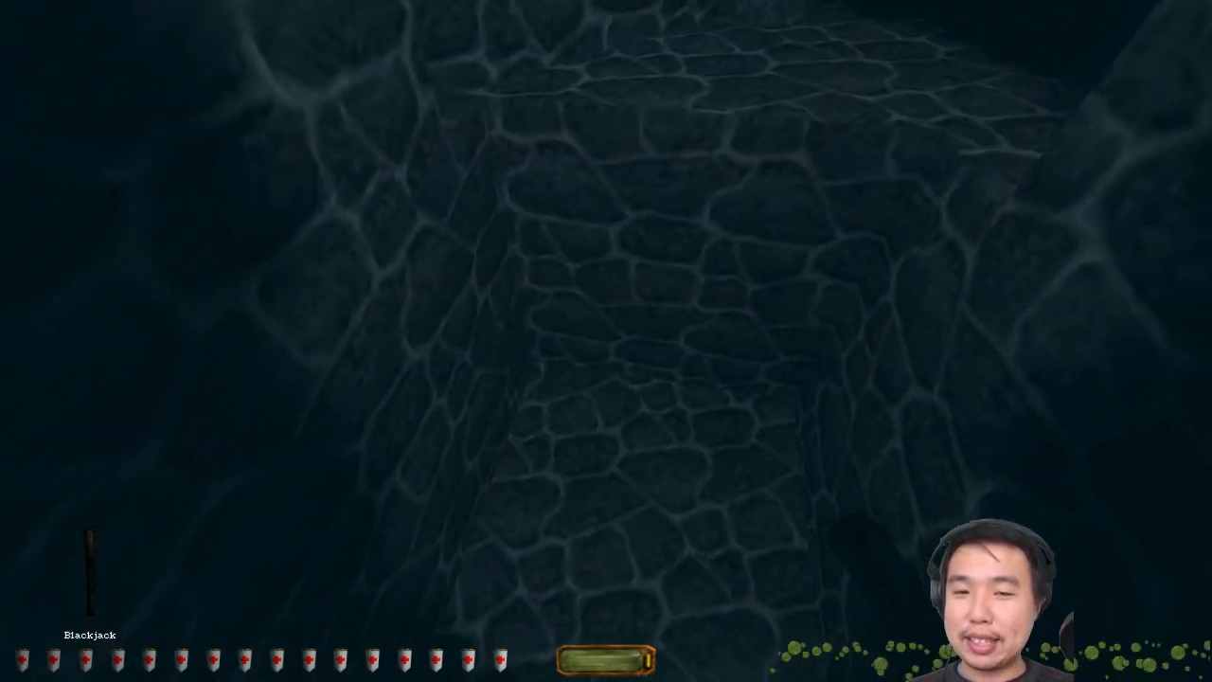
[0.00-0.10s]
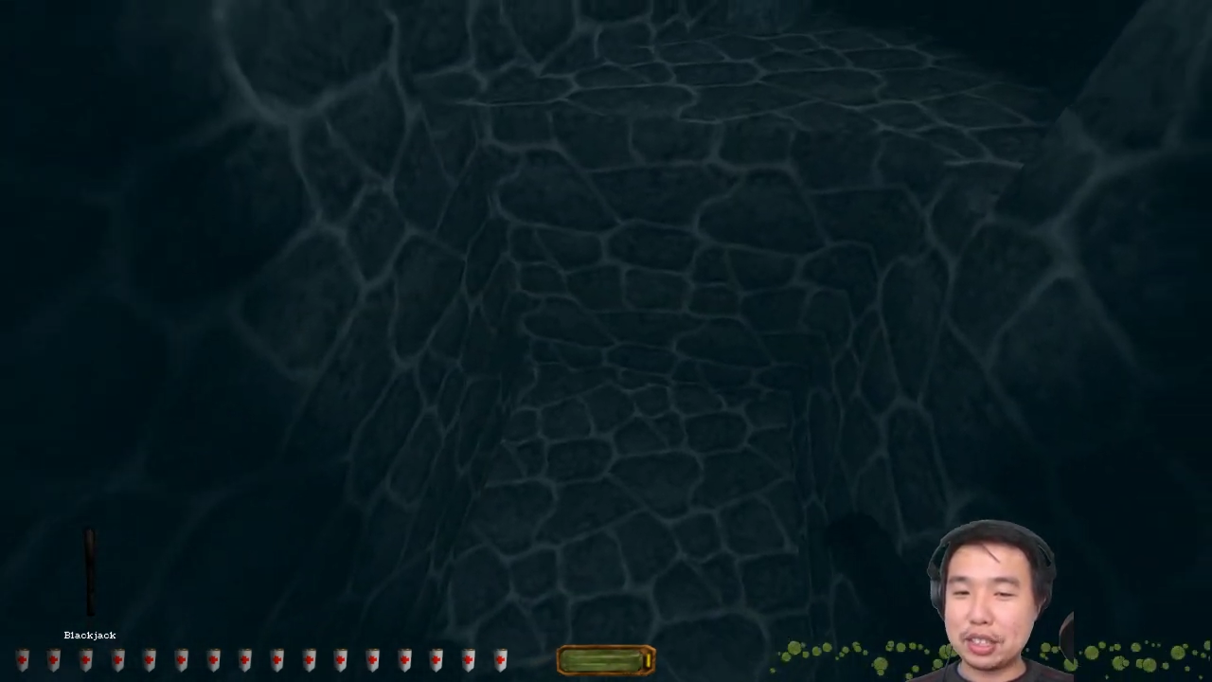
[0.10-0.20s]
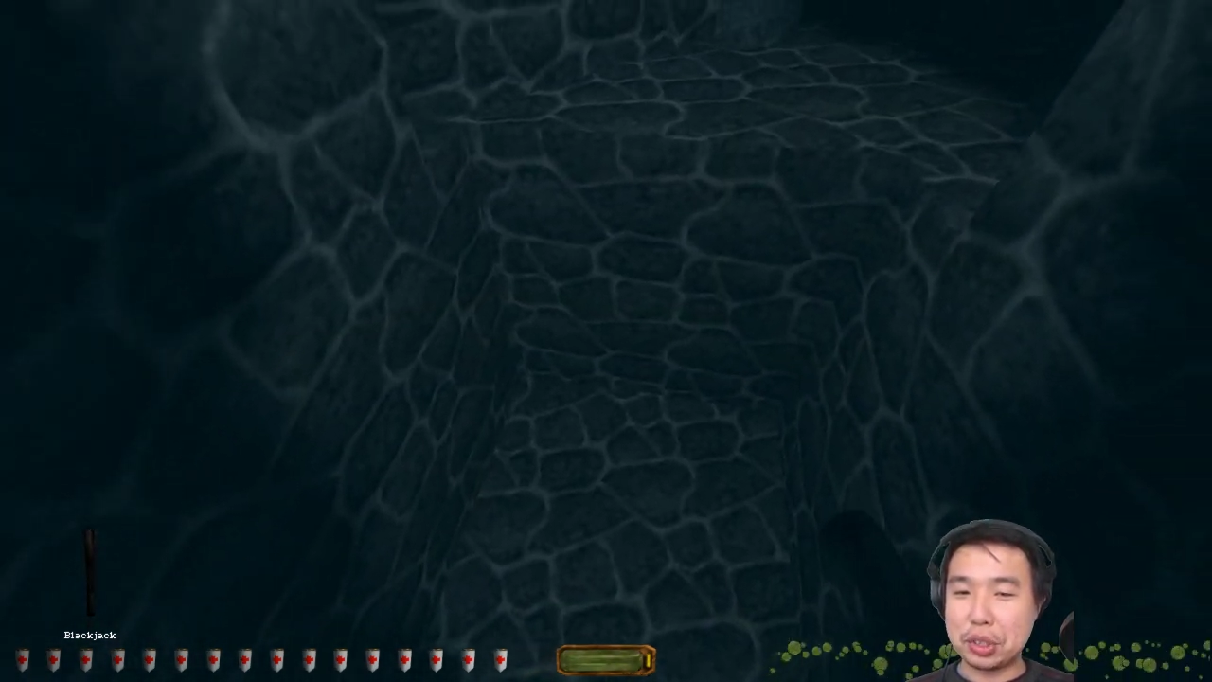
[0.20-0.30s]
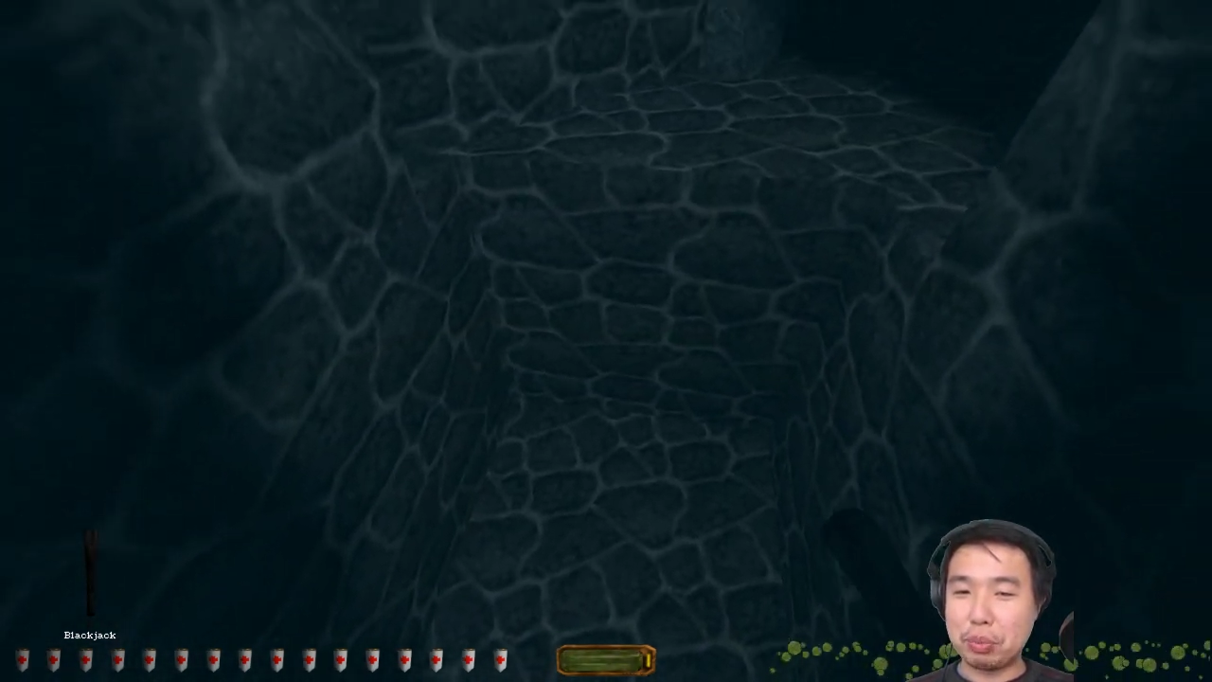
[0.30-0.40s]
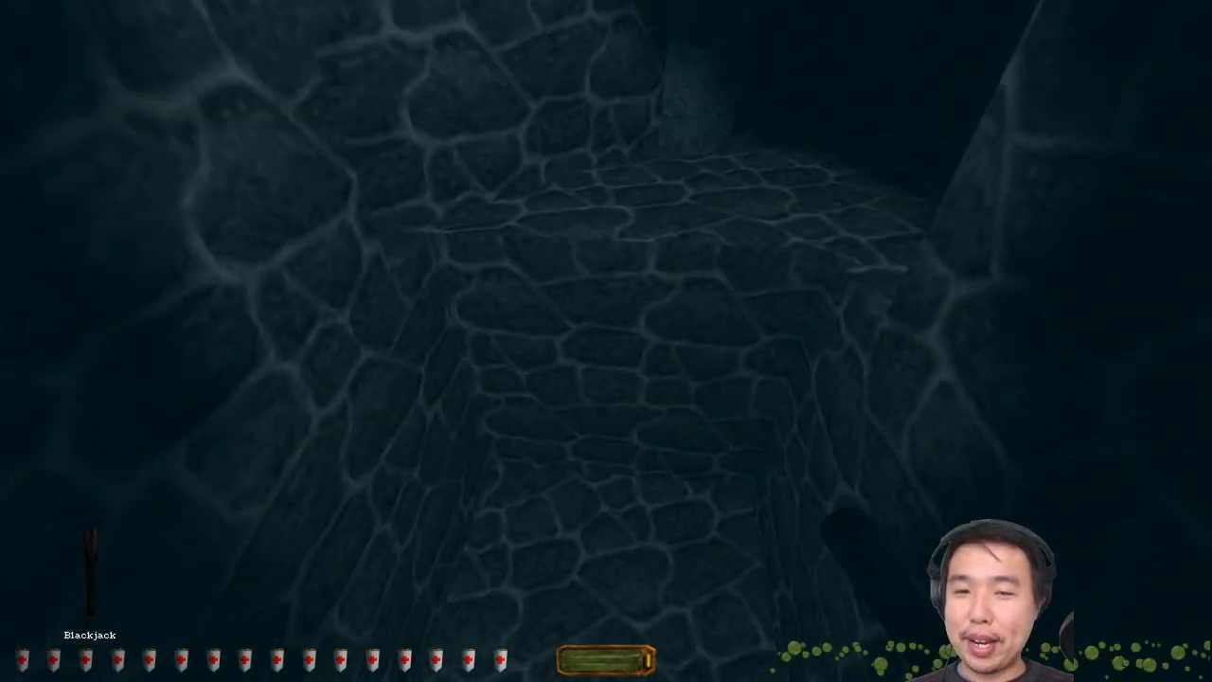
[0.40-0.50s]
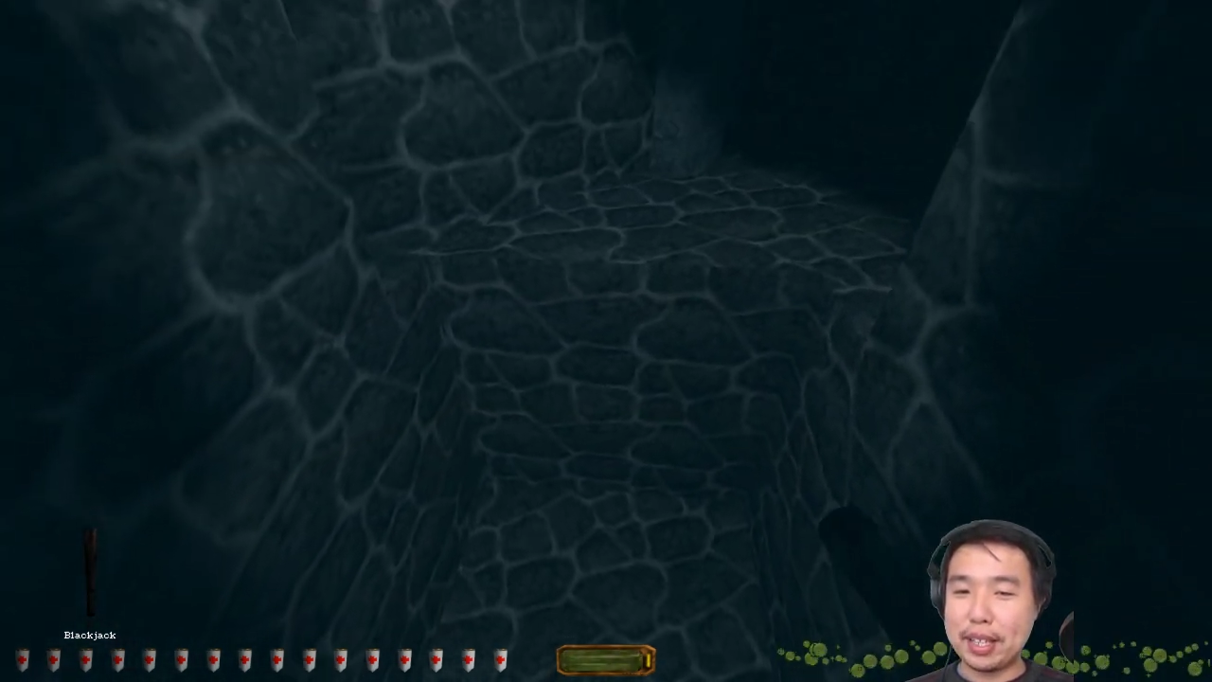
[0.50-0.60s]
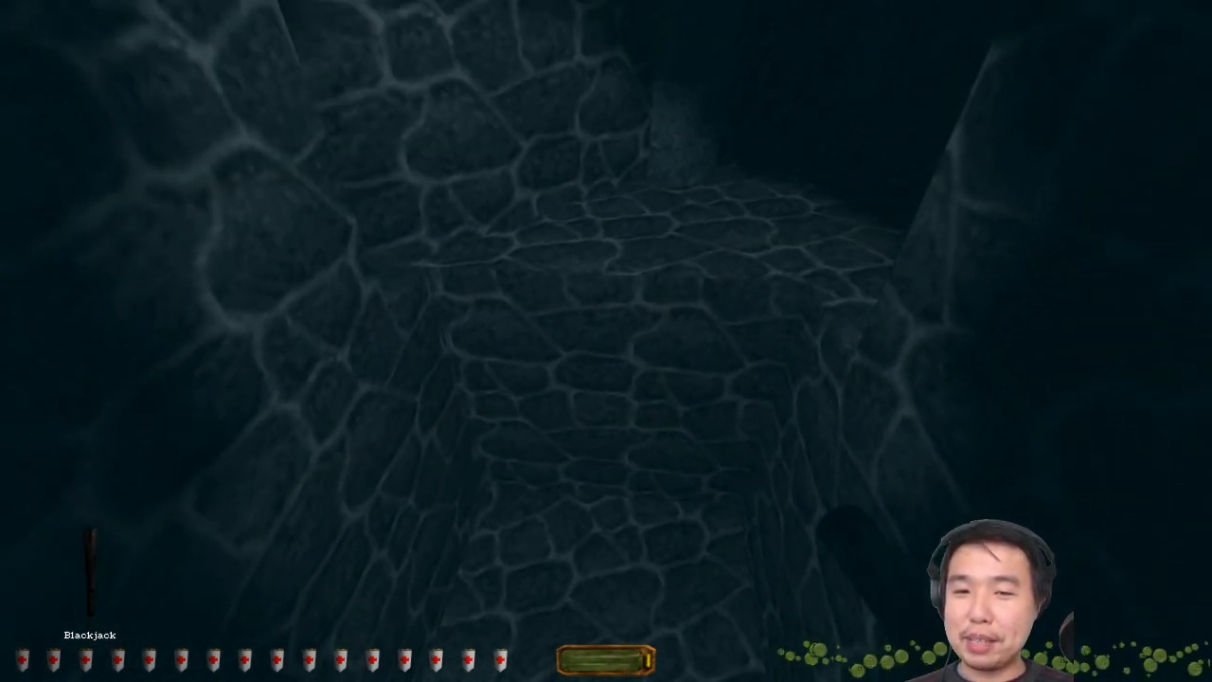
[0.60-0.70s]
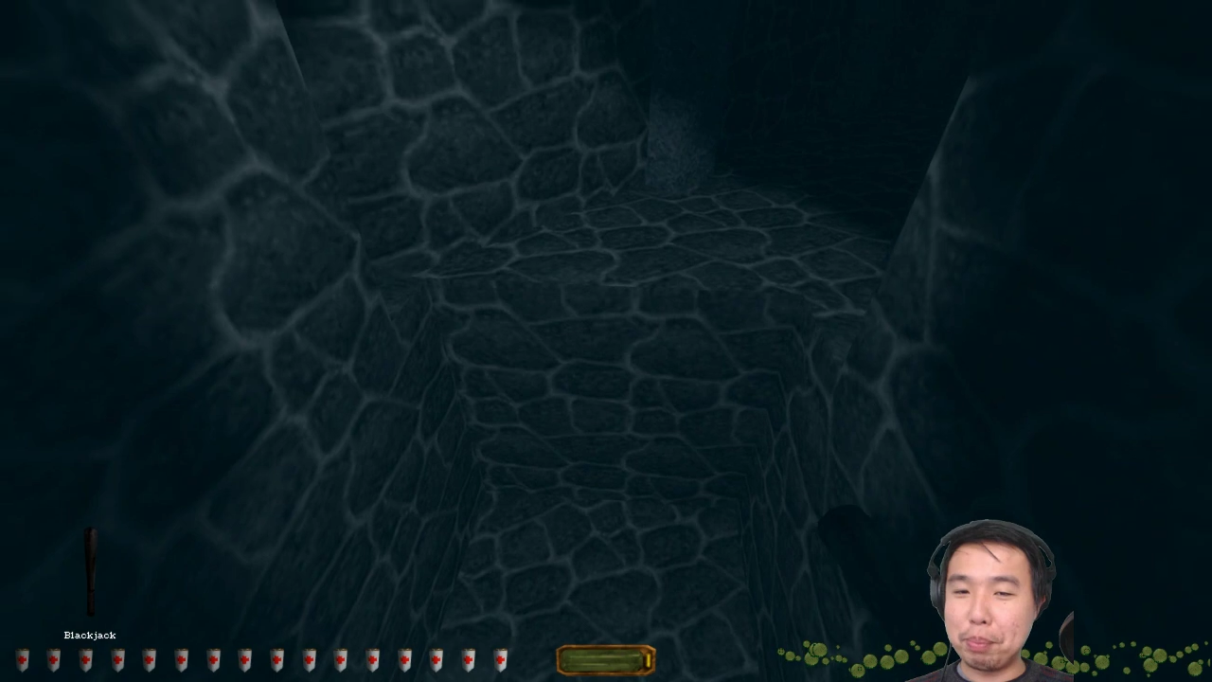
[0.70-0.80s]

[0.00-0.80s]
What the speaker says: There's a random